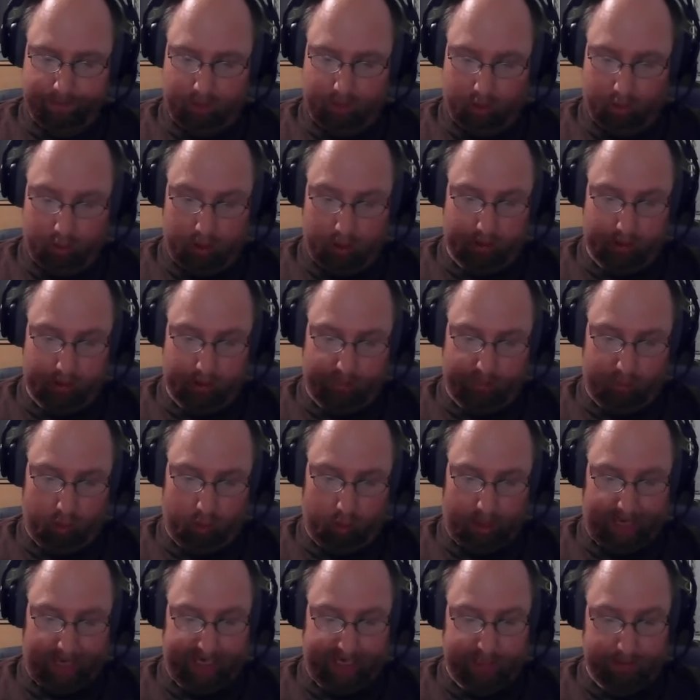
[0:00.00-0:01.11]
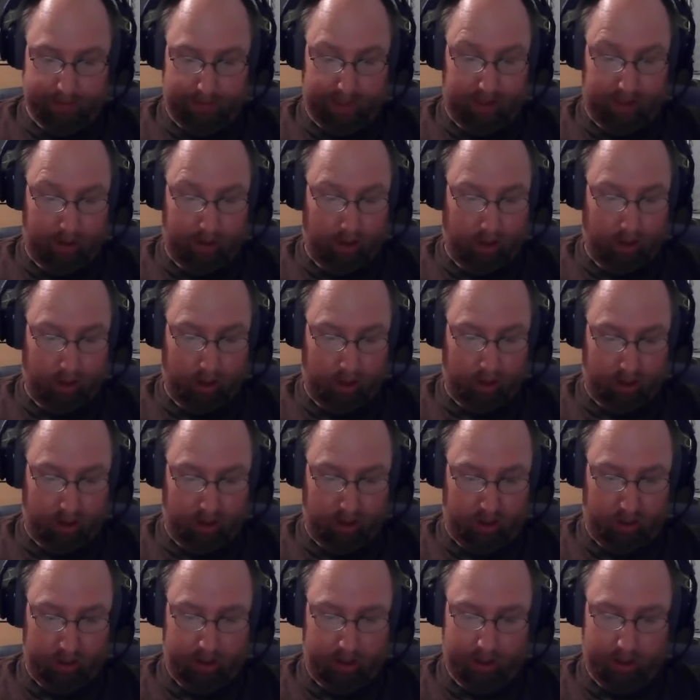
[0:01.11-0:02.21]
The words of wise men are
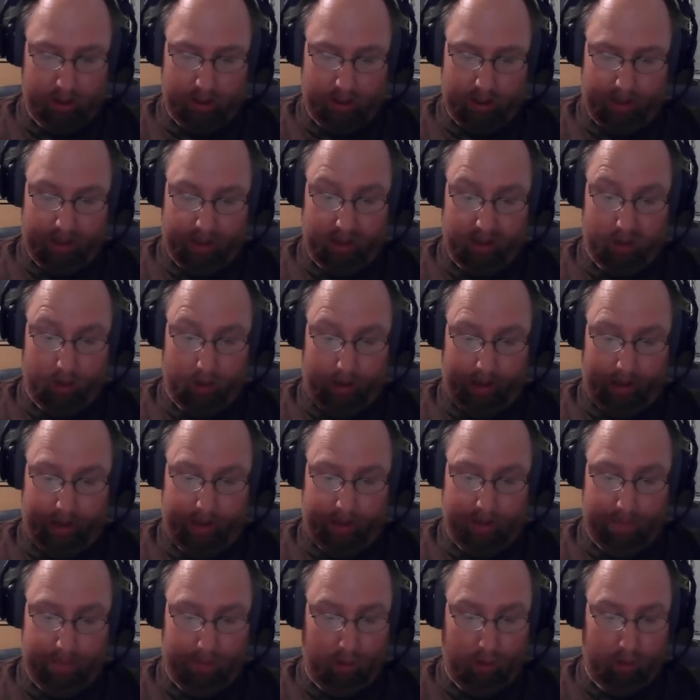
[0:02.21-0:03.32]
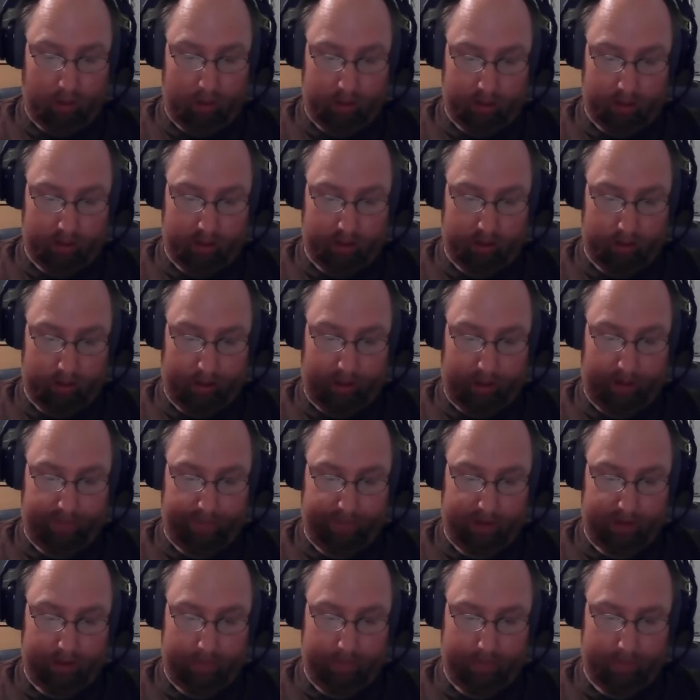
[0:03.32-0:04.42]
heard in quiet more than the cry of
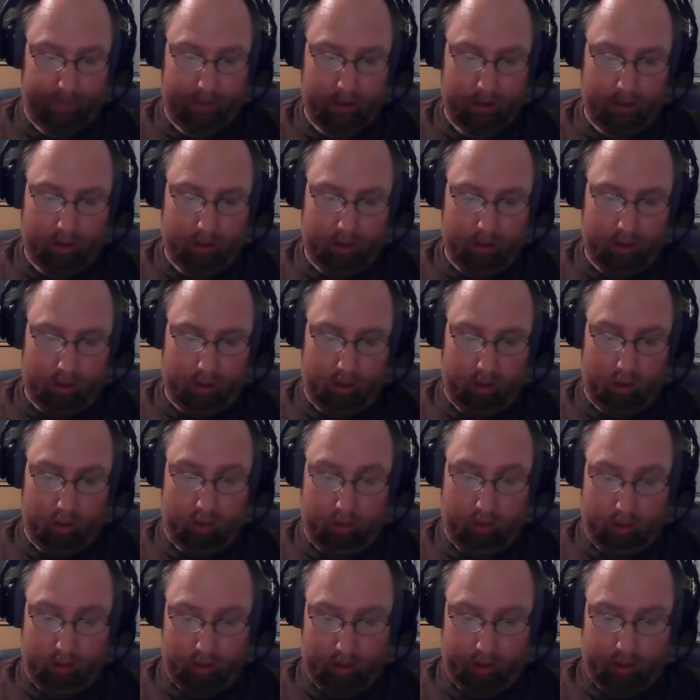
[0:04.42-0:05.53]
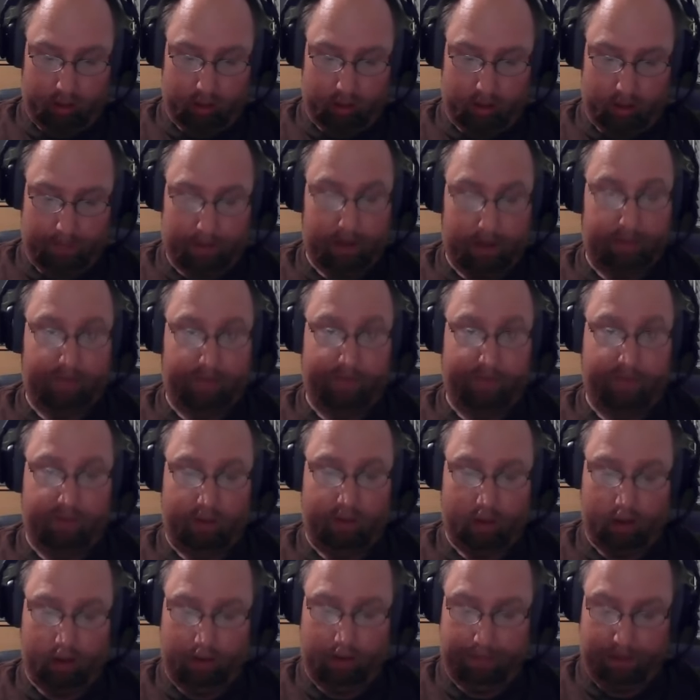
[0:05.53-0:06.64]
him who ruleth among,
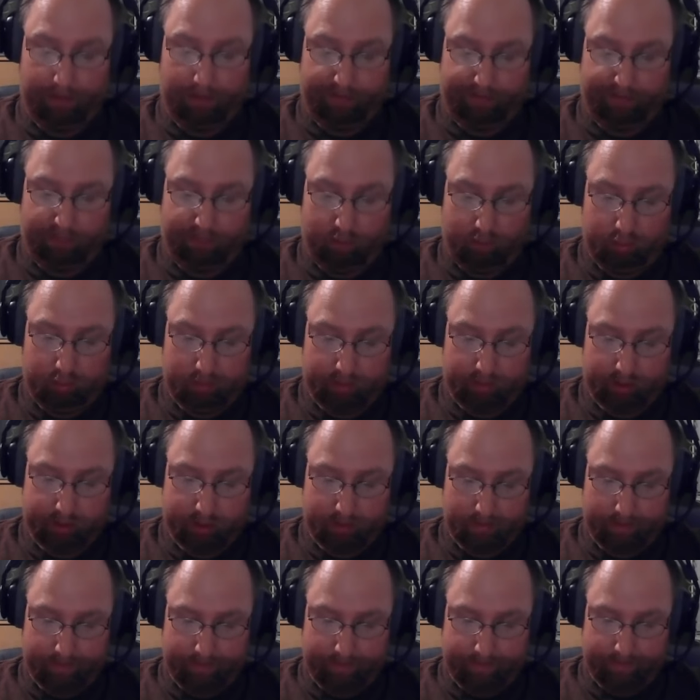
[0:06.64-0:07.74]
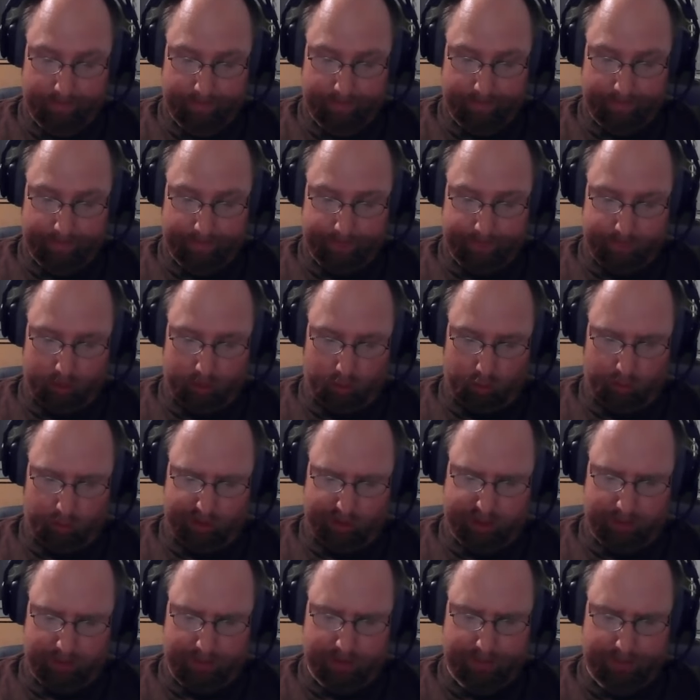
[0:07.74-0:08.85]
among fools.
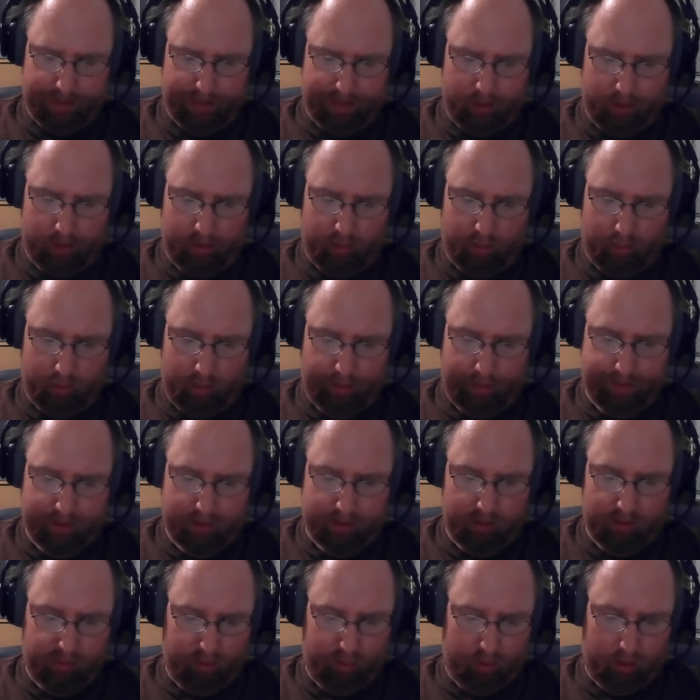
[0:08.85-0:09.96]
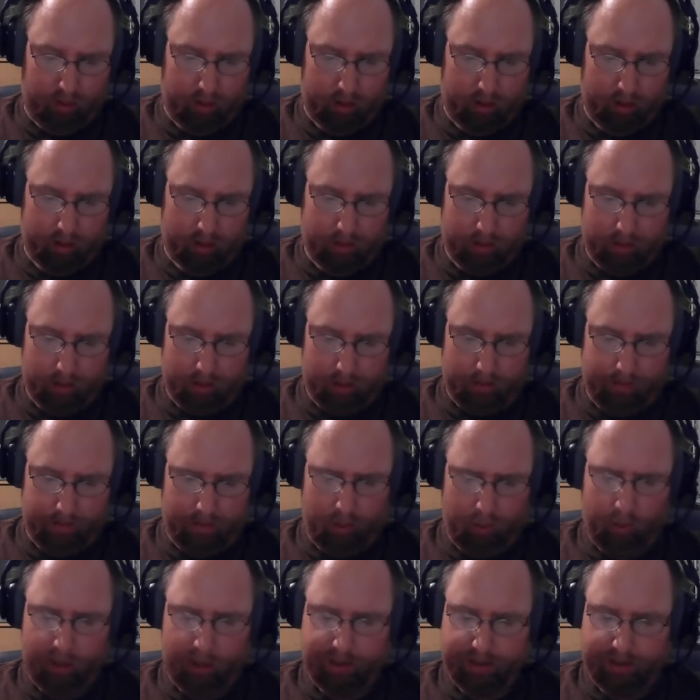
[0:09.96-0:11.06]
Wisdom is better than weapons of war,
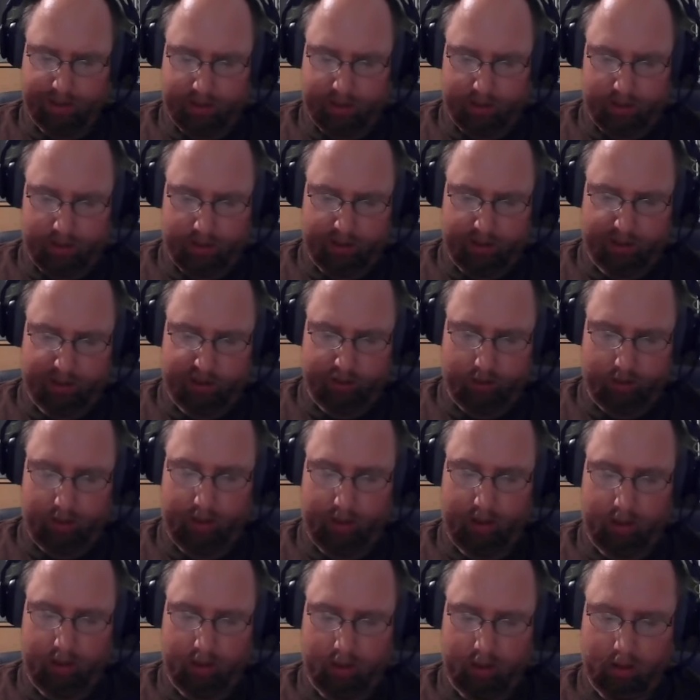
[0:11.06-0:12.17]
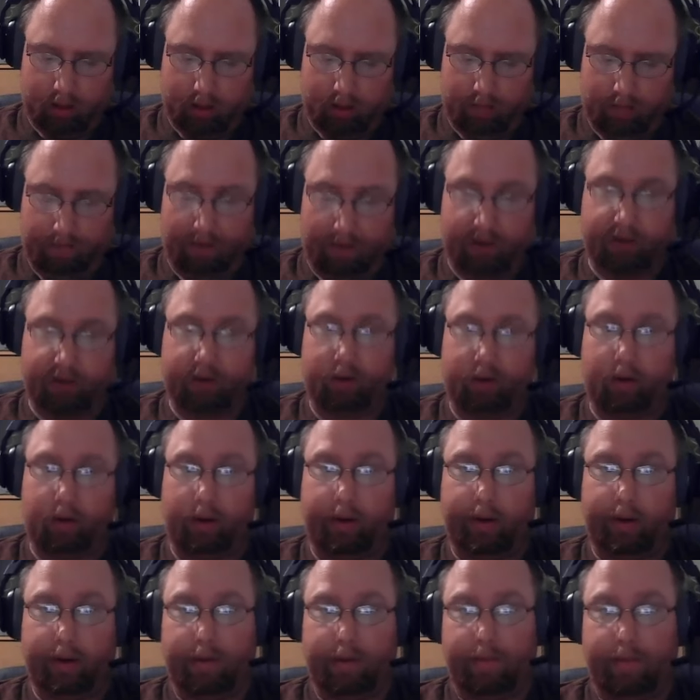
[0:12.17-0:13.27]
or one sinner destroy it. Much good.
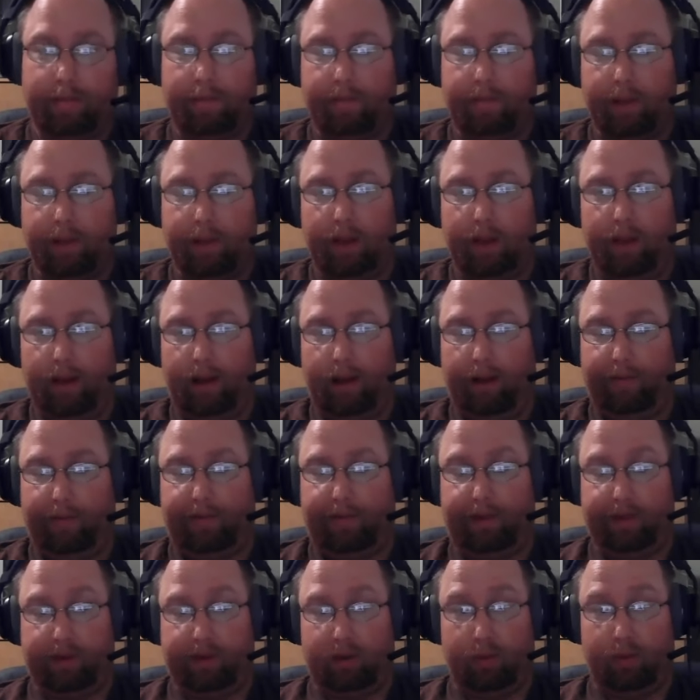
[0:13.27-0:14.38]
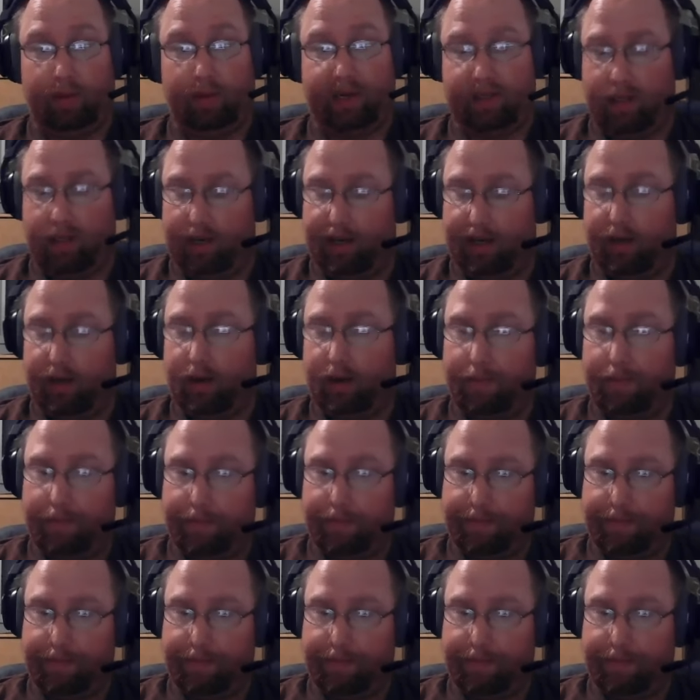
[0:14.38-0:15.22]
I'll finish the rest later.